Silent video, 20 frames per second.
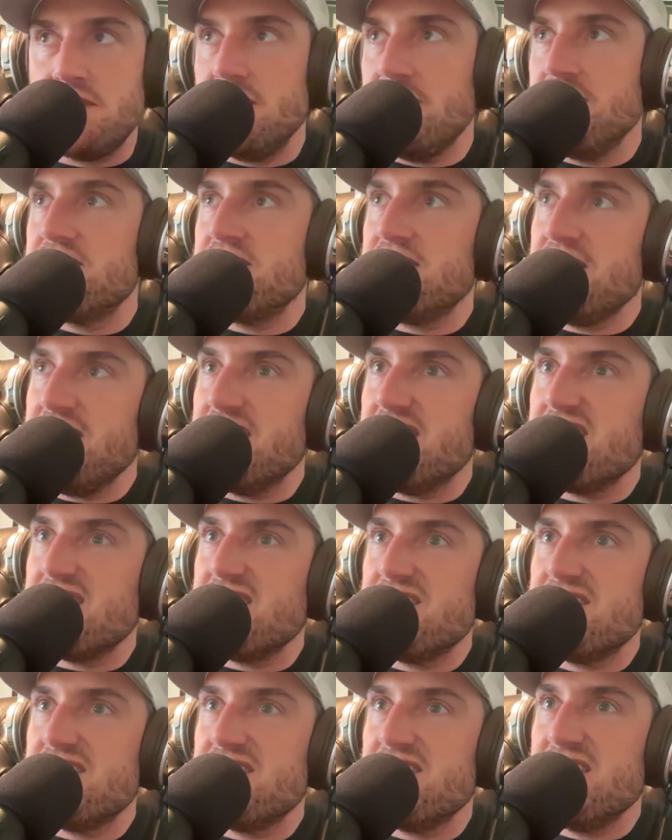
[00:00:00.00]
do you see
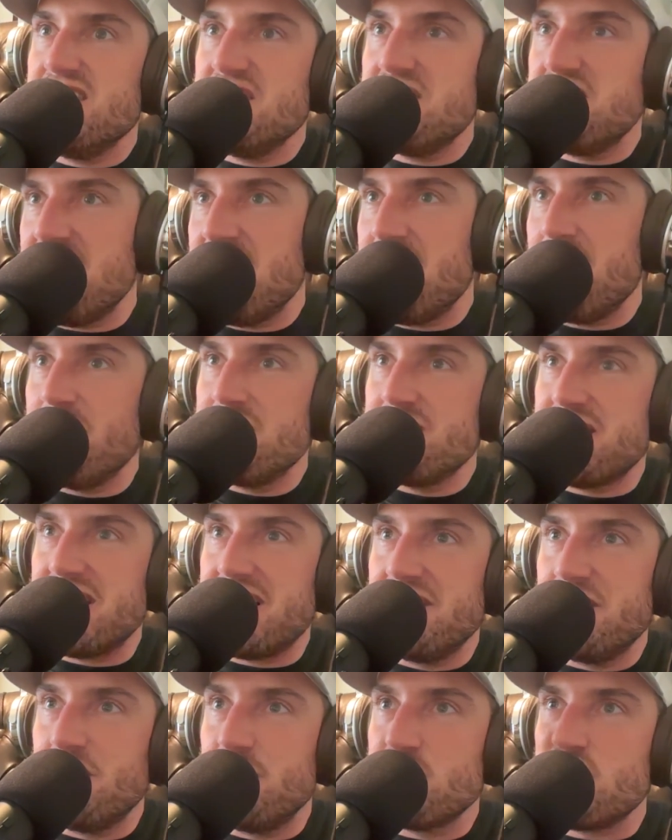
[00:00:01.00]
this? Do you see how it's like
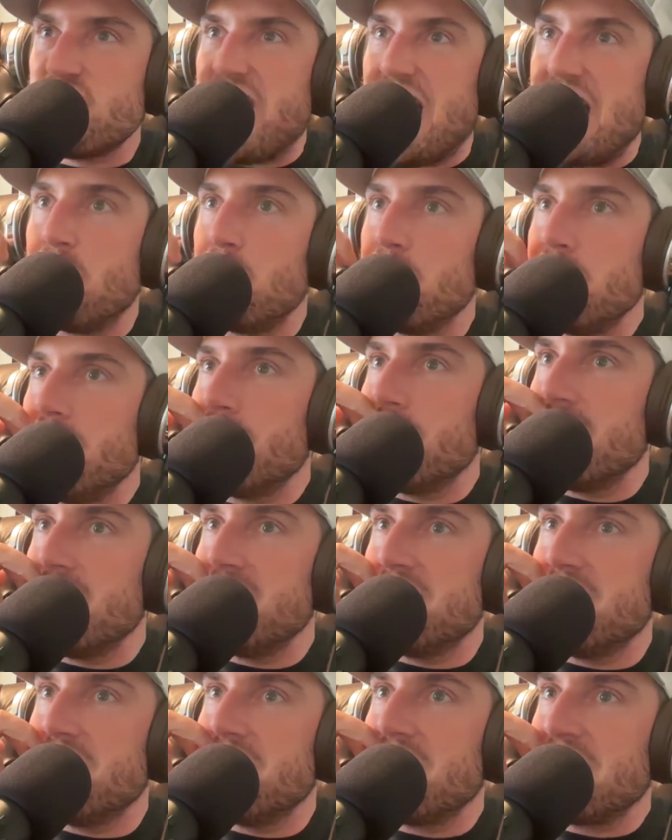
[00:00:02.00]
a little shadowy
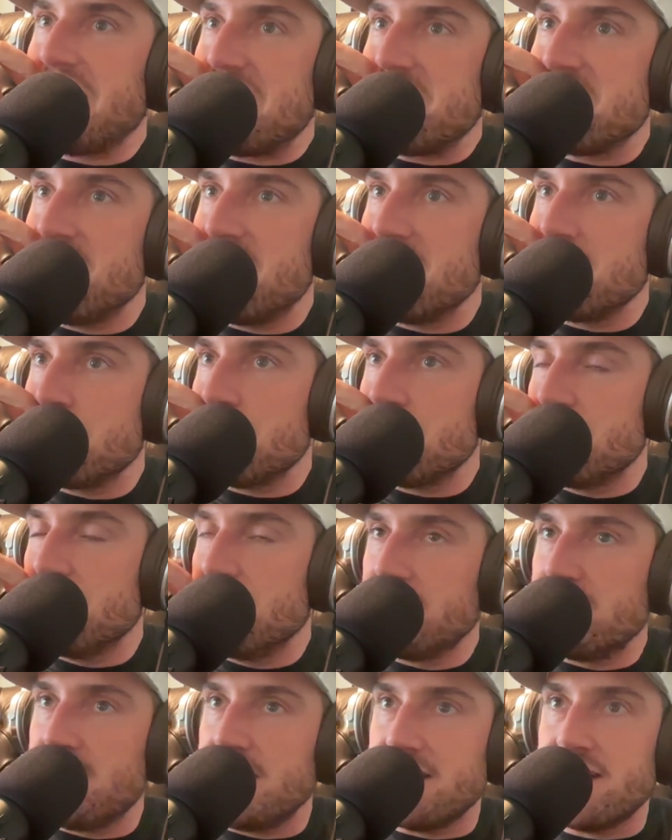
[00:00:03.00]
right there? Like, that's not supposed to
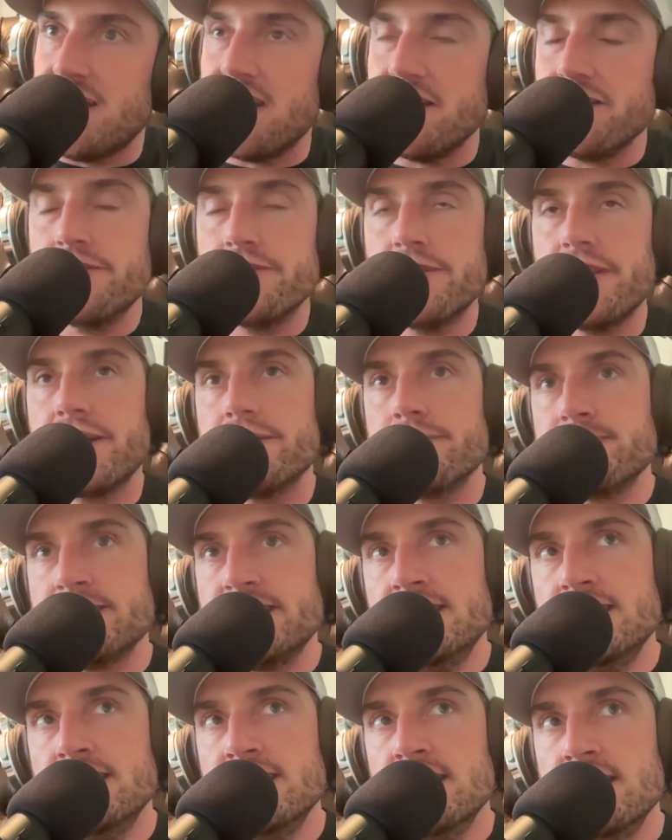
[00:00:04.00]
look like that. And you're like,
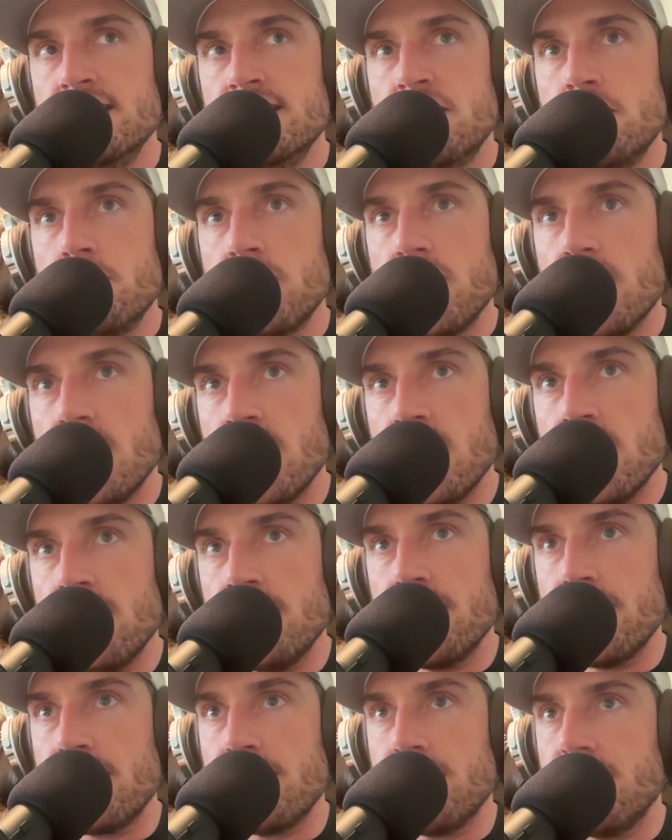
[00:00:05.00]
okay,
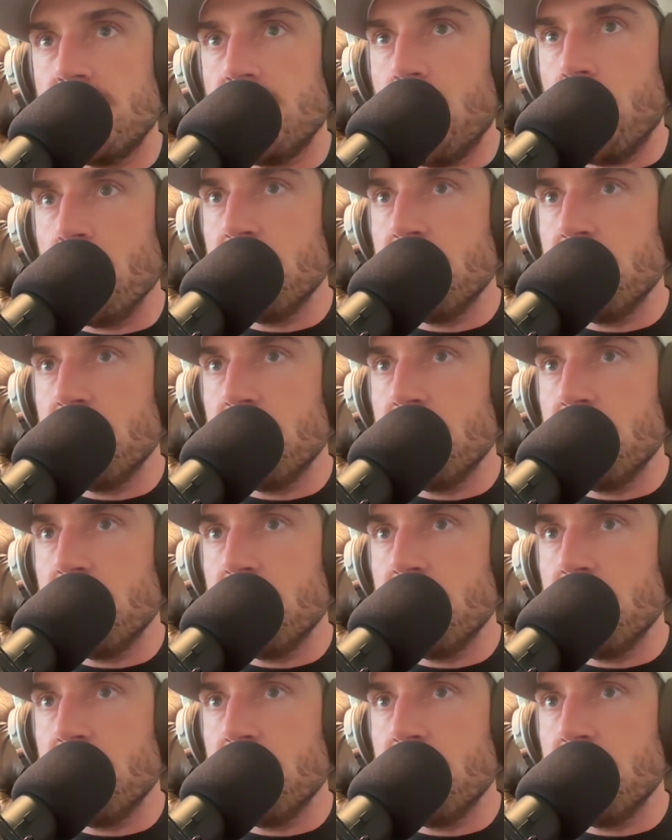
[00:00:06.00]
like, are